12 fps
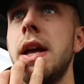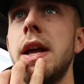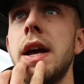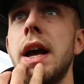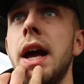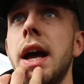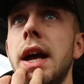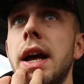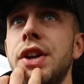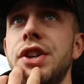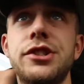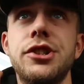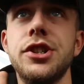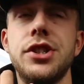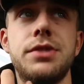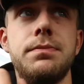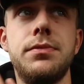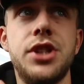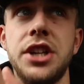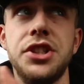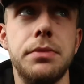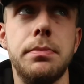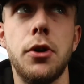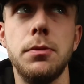and you just
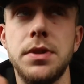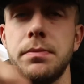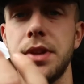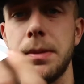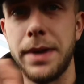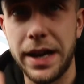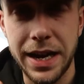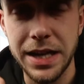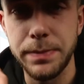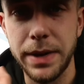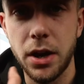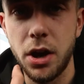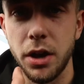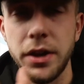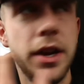change the bulbs and put the back case back on.